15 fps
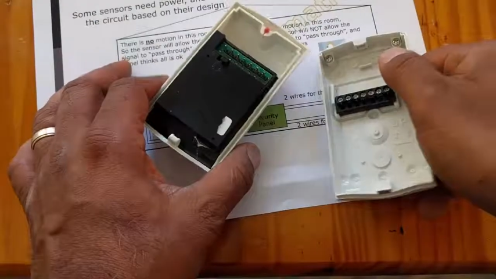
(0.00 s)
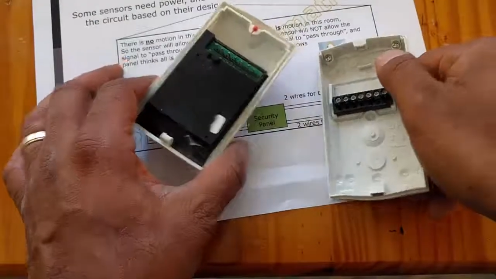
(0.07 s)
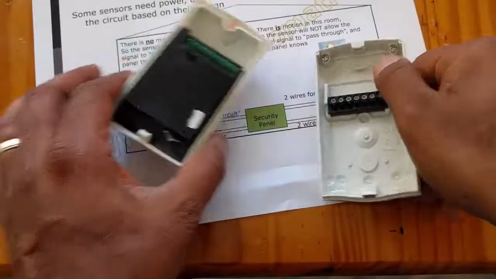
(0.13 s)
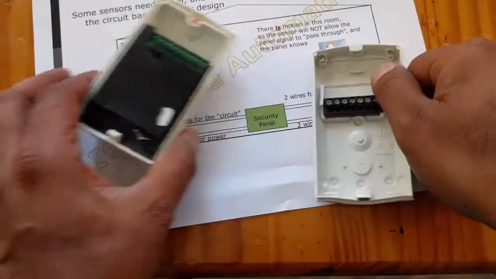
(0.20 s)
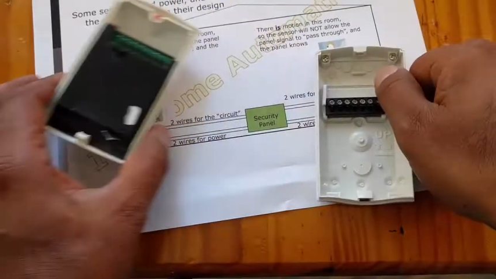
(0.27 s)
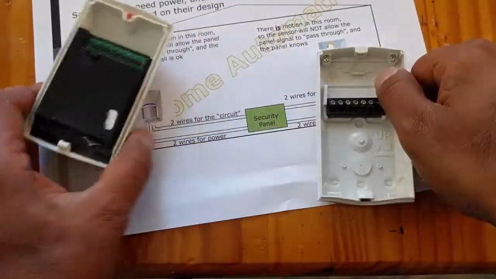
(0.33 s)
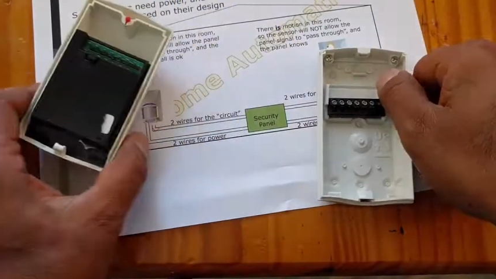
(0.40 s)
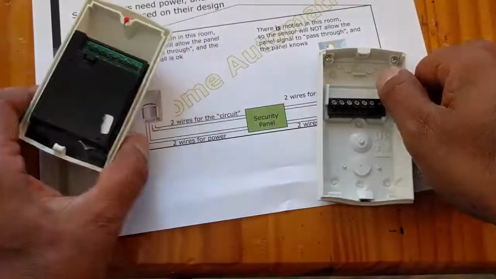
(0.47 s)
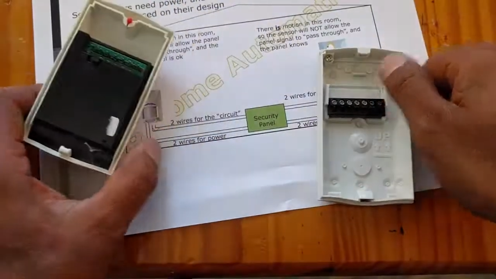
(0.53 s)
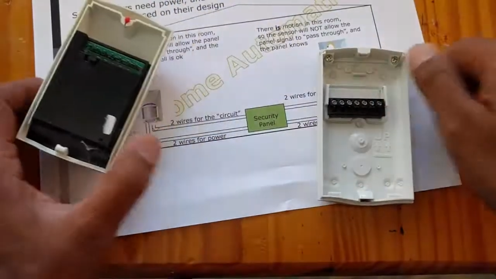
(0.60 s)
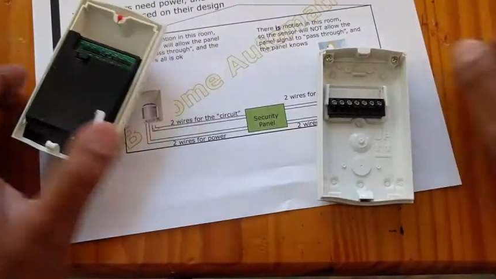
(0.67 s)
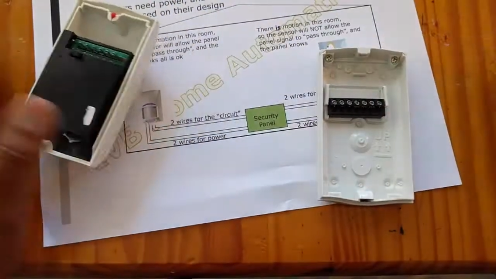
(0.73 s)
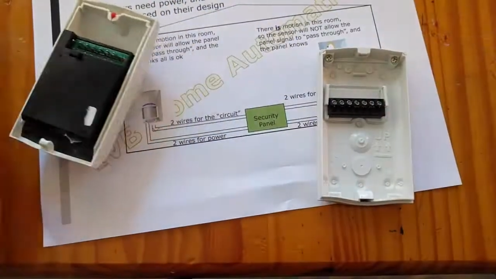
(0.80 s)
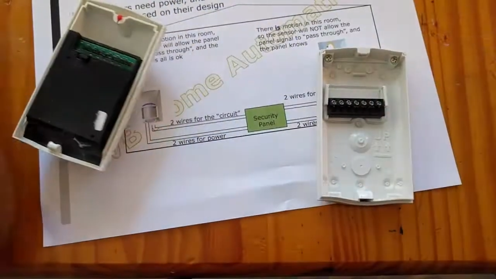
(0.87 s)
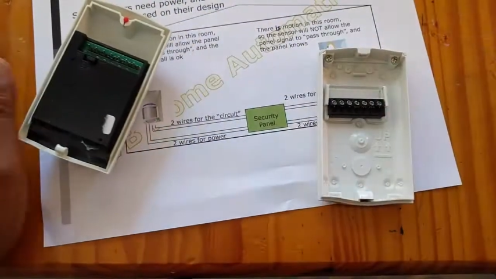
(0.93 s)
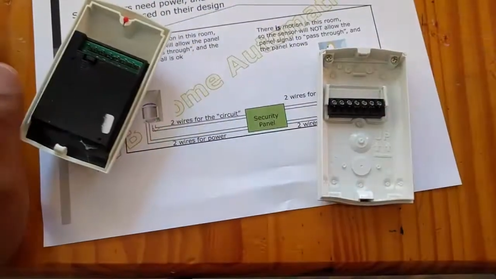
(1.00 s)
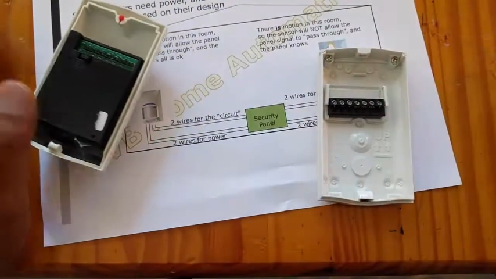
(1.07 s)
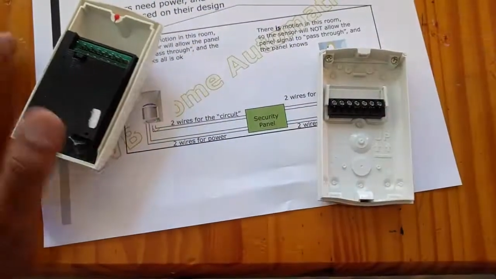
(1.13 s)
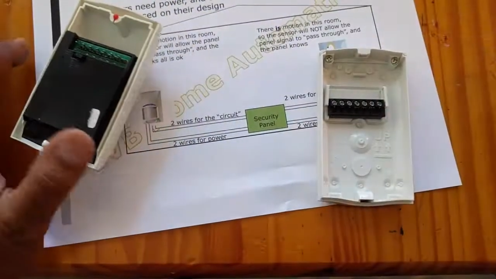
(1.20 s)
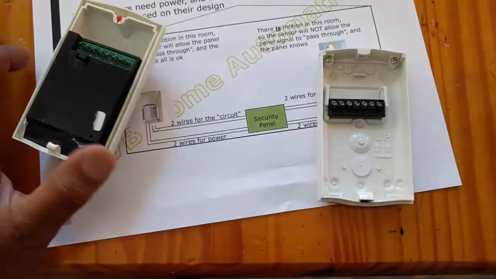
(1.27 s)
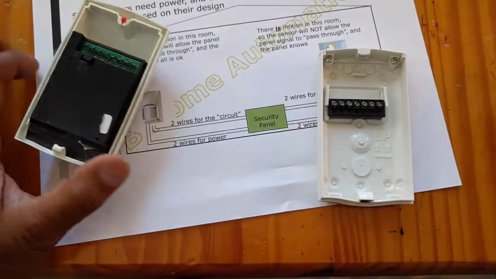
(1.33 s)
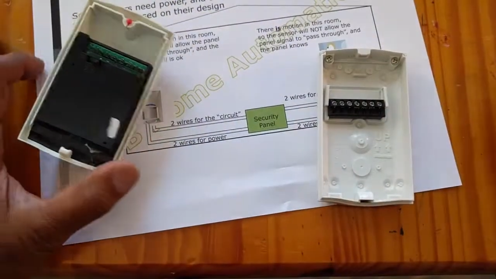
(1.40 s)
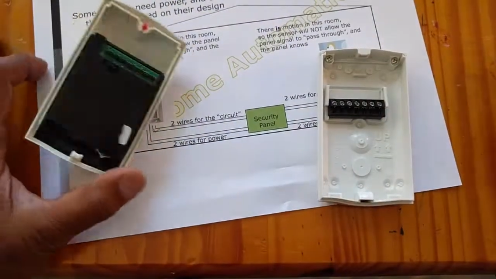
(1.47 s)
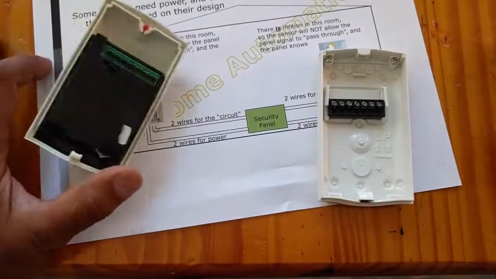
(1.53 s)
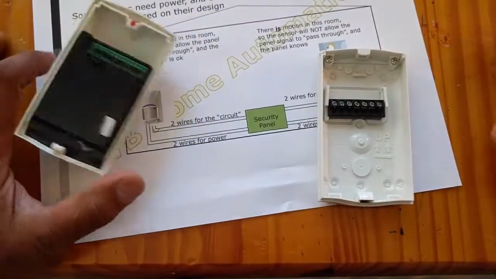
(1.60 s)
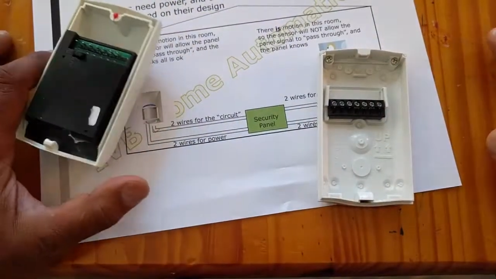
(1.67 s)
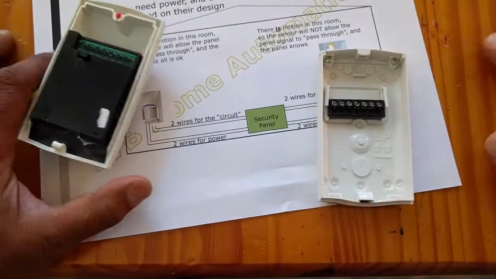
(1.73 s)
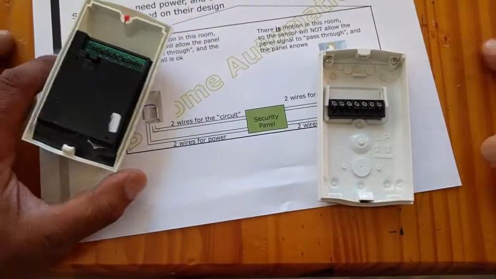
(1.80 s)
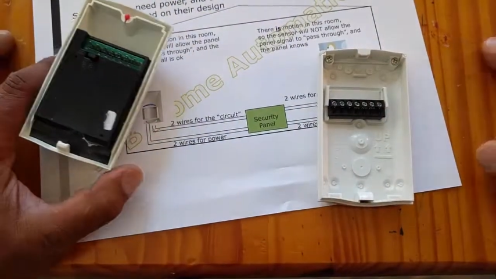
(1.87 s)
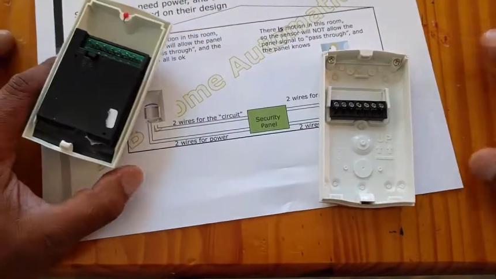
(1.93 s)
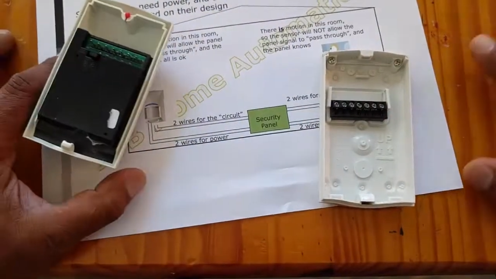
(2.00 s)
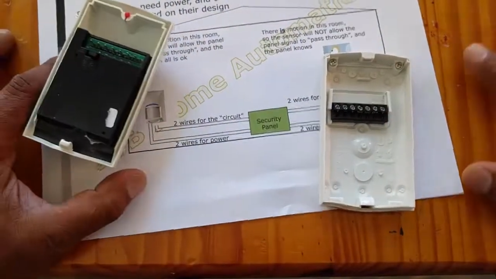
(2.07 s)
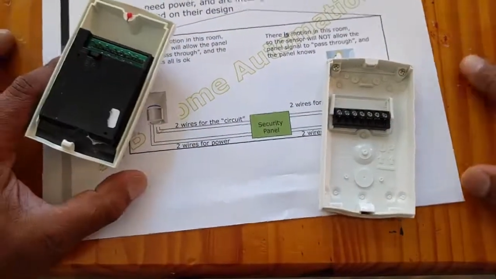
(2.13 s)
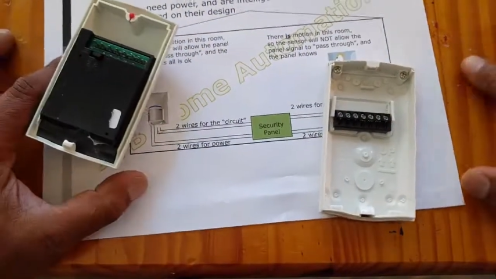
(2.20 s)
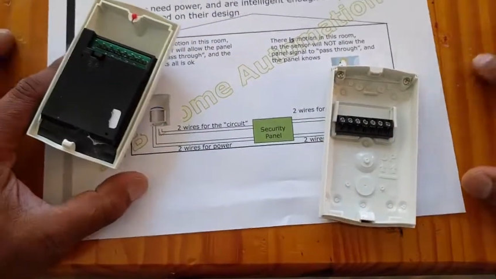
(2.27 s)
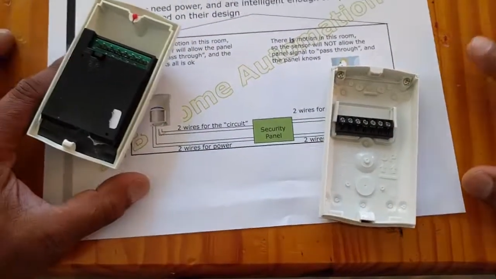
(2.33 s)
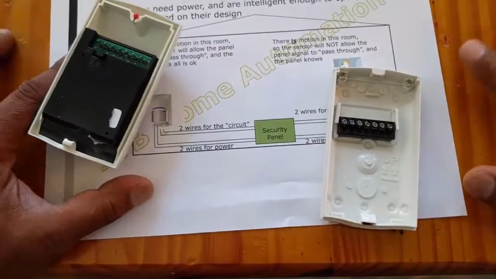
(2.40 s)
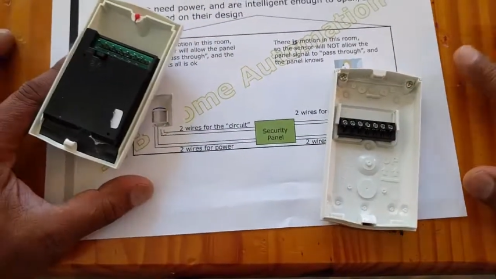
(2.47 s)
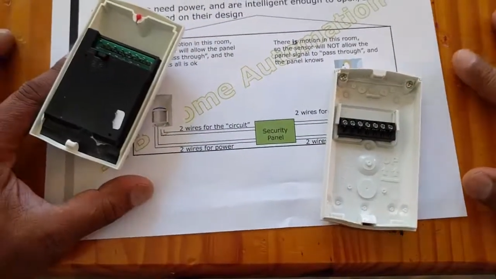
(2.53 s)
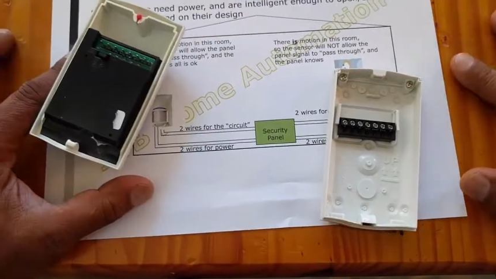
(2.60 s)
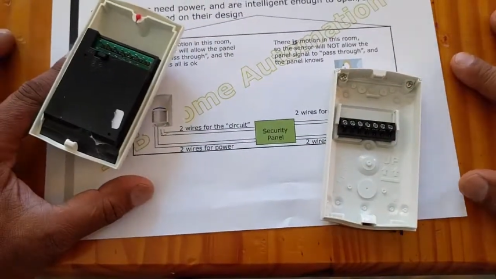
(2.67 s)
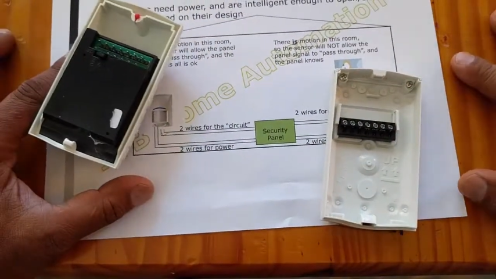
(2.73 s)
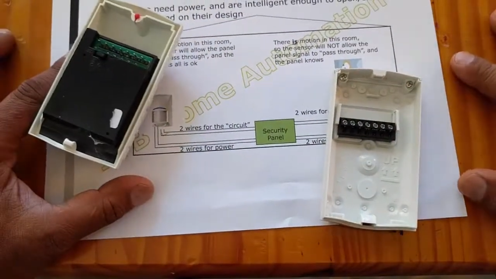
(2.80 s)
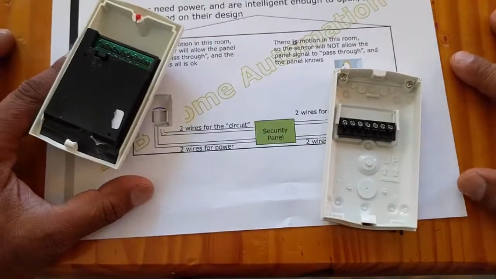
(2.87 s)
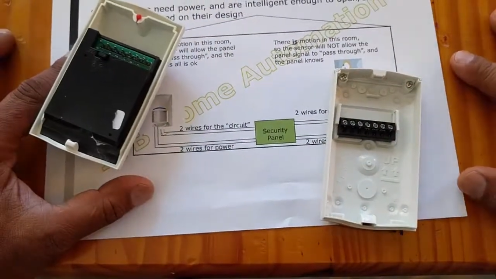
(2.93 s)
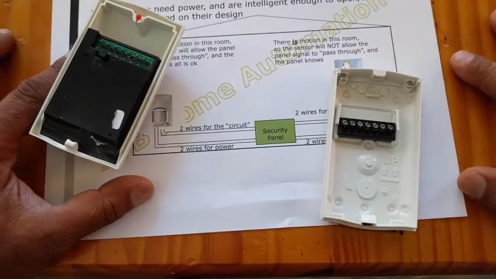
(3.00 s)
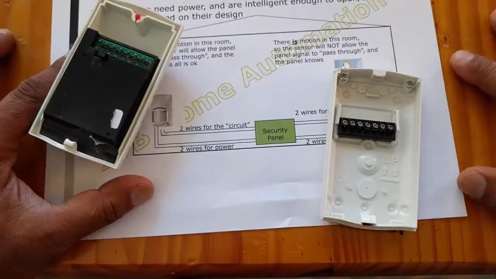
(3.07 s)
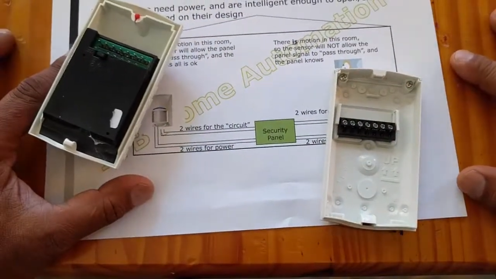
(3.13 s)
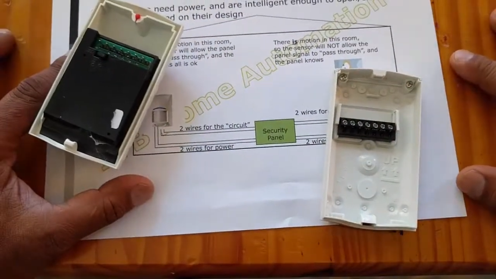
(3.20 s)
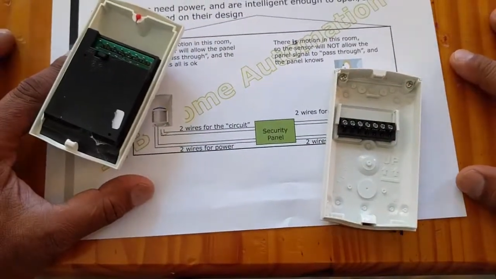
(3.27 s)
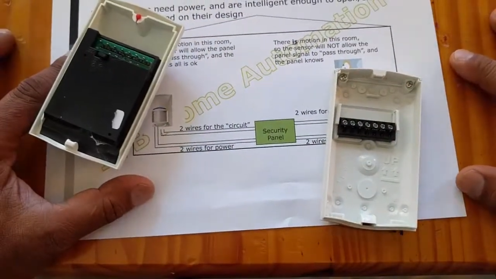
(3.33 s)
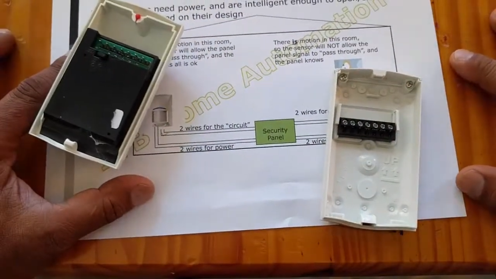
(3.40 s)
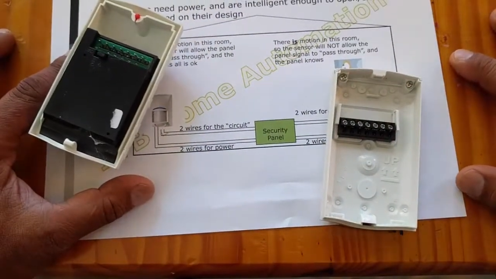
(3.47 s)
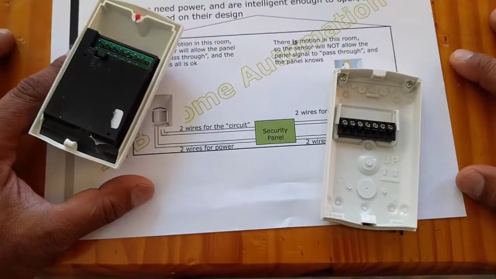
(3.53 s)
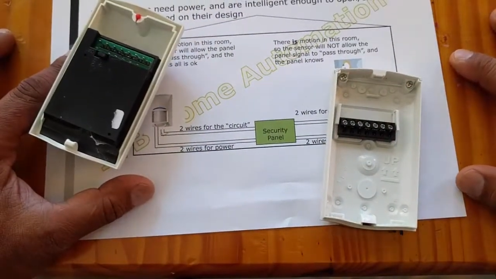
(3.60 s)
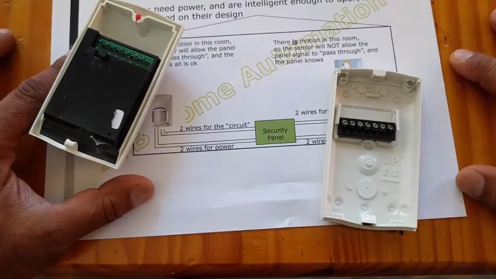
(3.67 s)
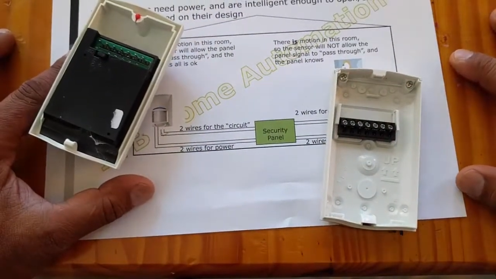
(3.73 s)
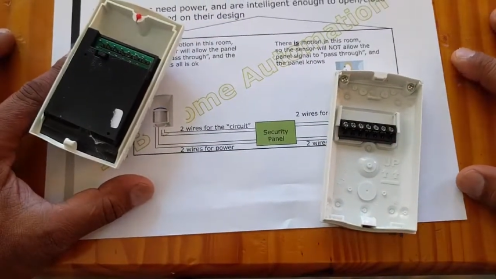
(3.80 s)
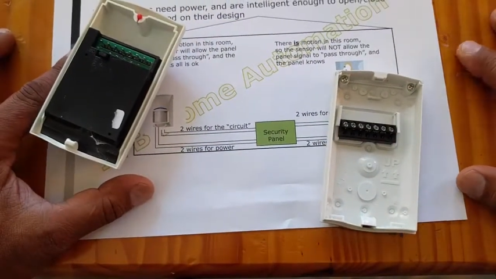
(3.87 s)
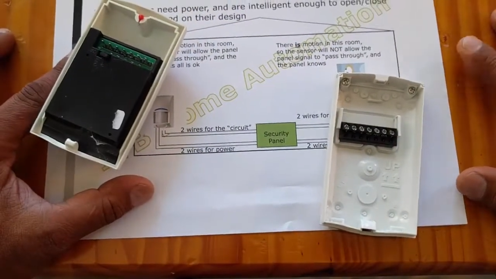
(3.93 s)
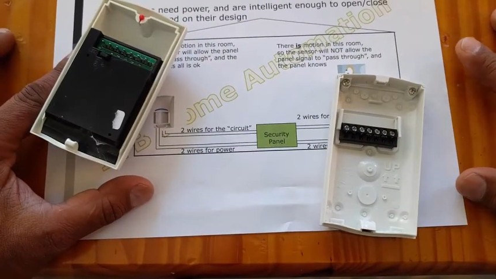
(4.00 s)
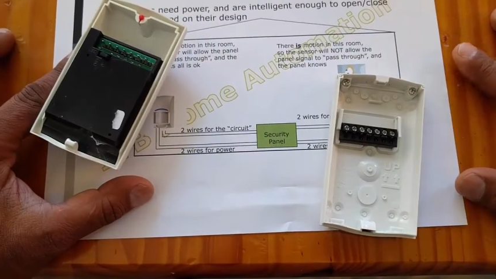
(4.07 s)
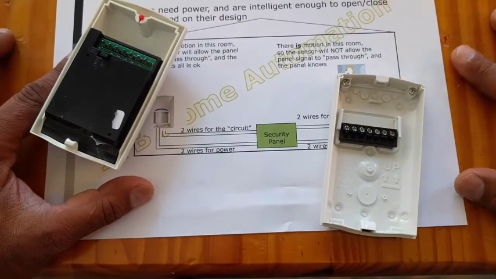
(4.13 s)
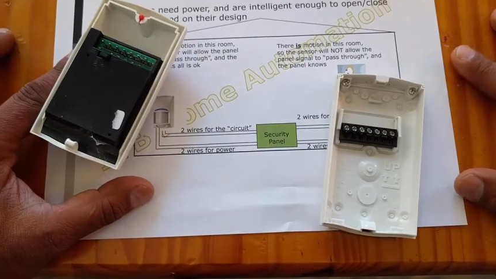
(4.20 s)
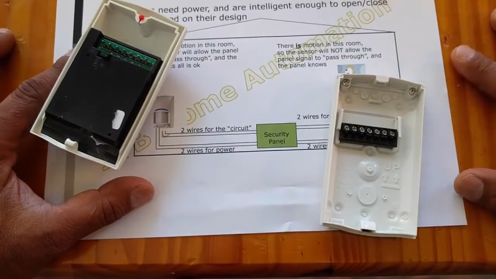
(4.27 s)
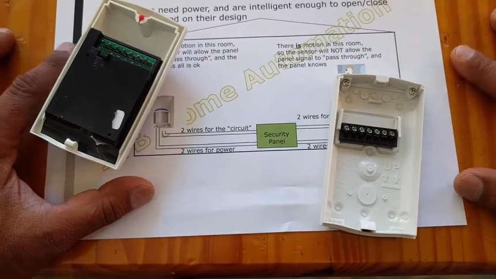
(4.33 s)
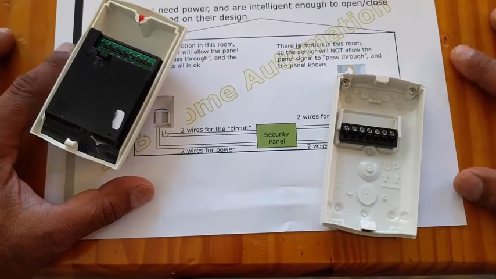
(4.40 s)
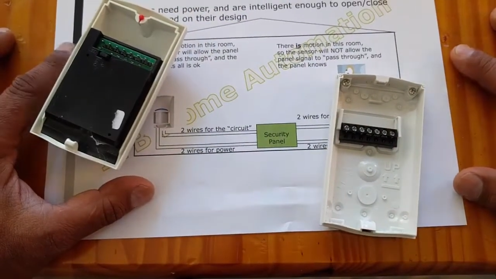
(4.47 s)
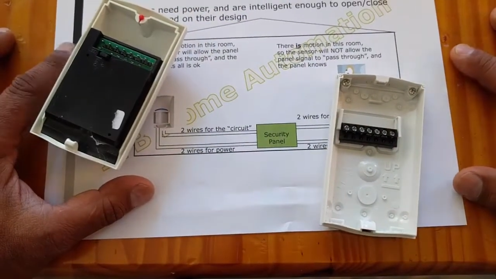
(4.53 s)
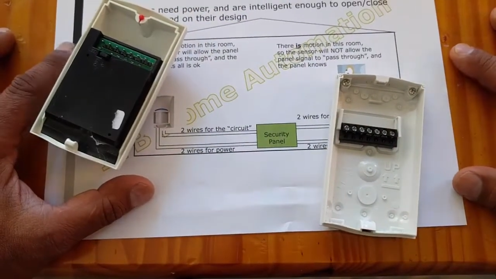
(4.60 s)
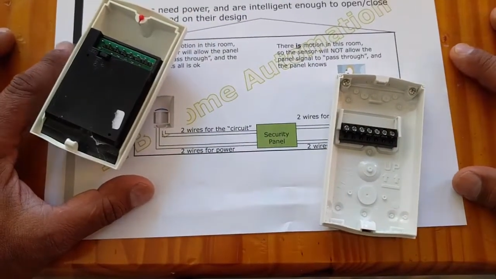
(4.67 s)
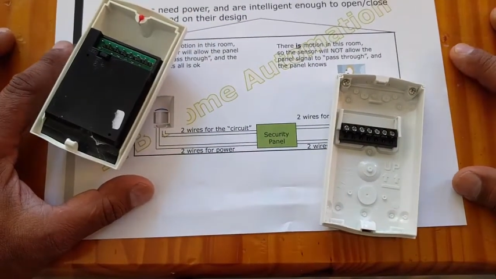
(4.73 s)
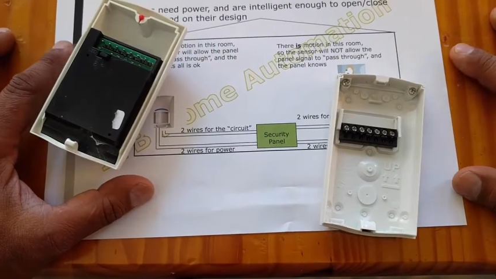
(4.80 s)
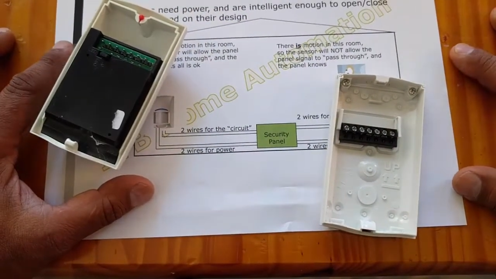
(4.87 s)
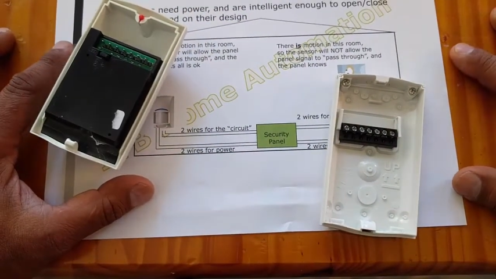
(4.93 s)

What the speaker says: [unreadable: no face in view]